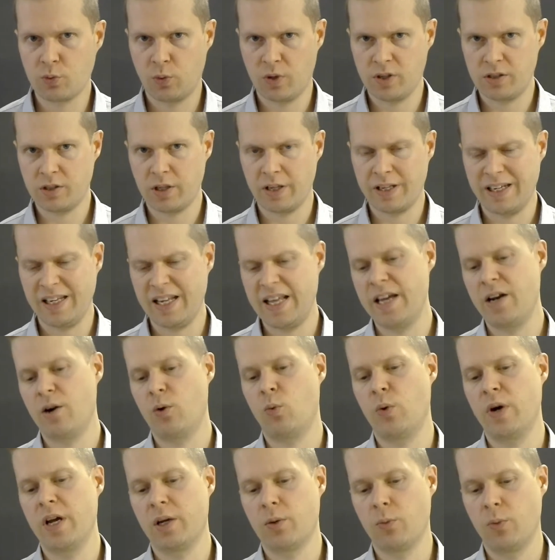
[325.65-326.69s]
was that later
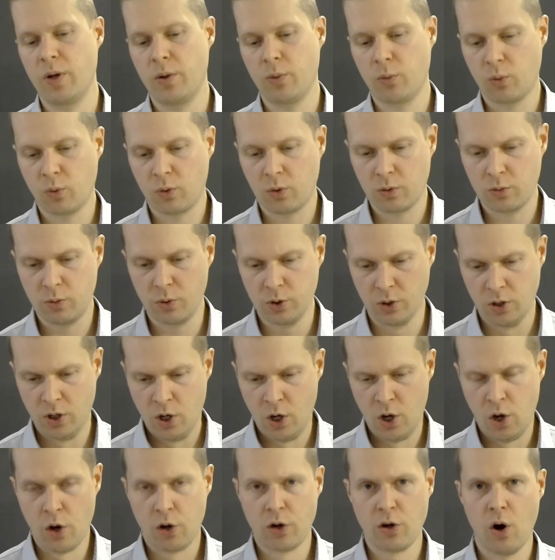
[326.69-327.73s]
week we would
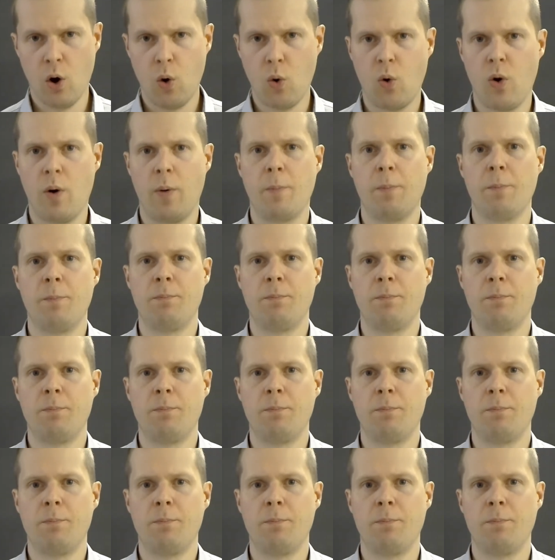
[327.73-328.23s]
go